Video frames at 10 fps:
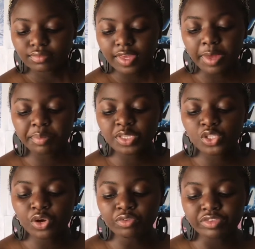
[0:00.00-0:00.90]
a
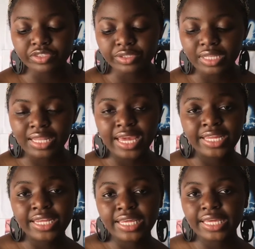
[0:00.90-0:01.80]
picture of a
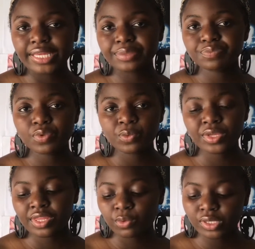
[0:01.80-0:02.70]
lady
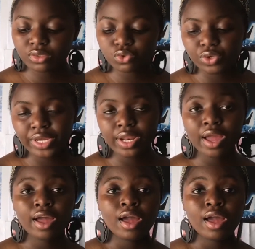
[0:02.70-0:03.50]
with a waist trainer.